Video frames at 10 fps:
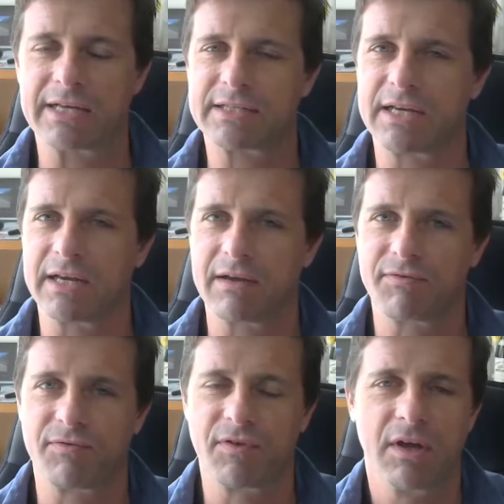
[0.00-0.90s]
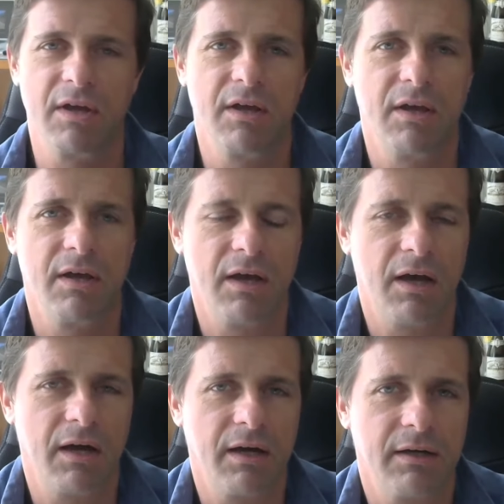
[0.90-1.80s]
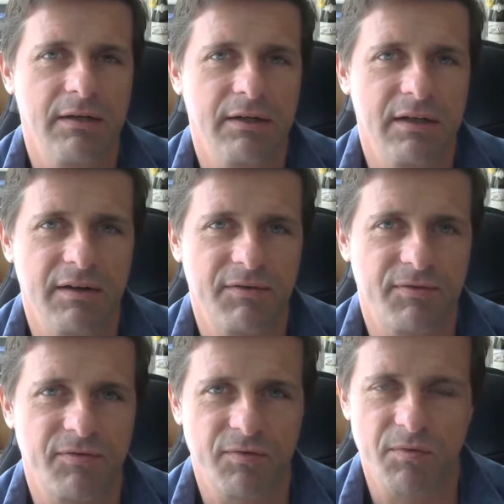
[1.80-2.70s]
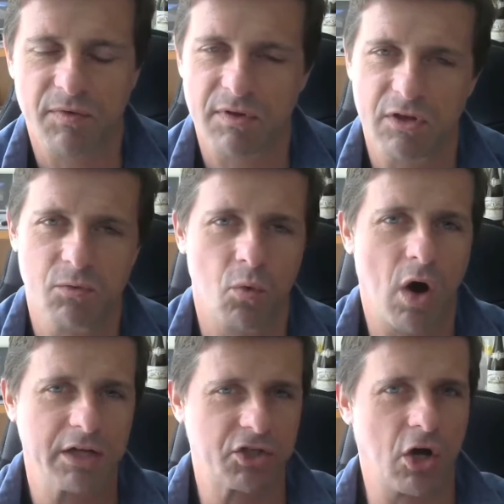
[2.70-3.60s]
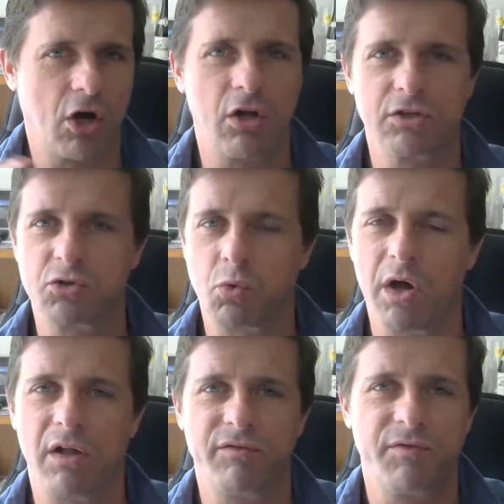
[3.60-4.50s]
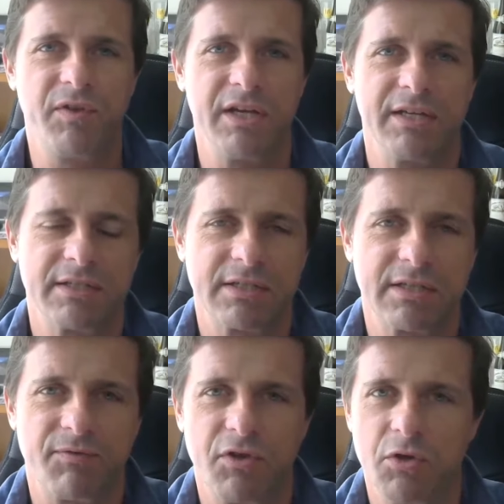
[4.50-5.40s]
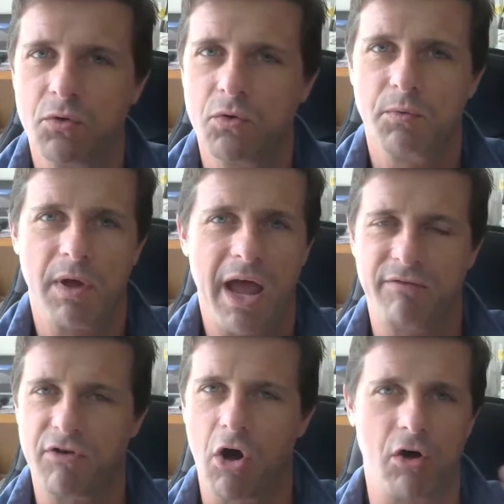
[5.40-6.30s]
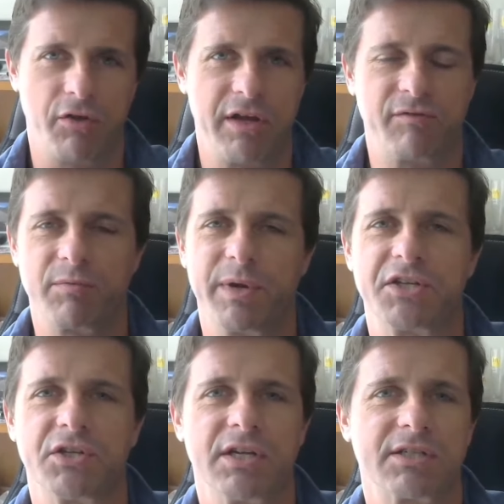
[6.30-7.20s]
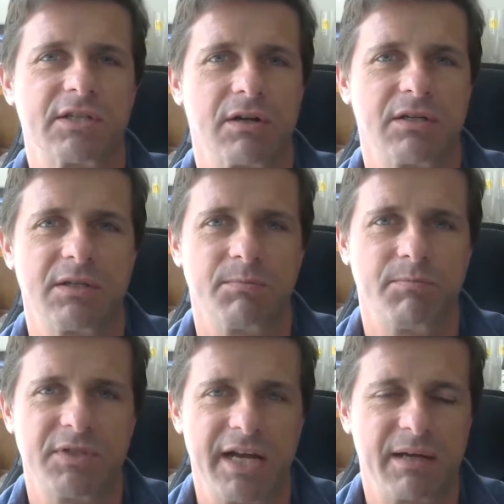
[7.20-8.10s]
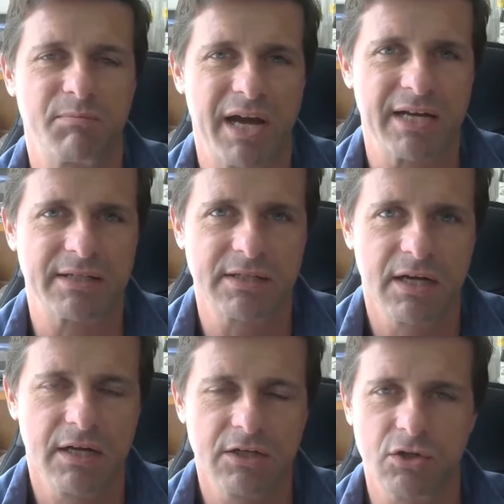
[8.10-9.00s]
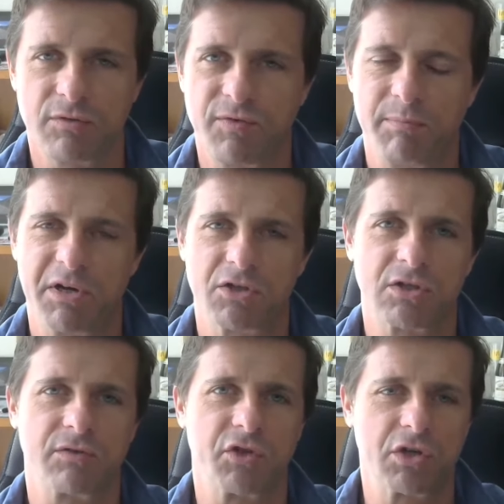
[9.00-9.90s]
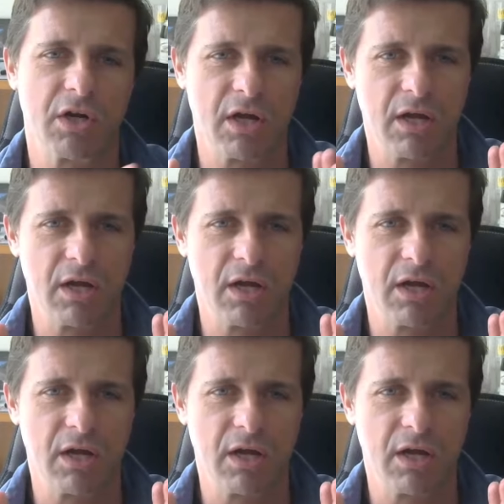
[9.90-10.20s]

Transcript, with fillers: asking if uh, if you watch all 12 of these, if you have all the information necessary to take and pass certified beer server,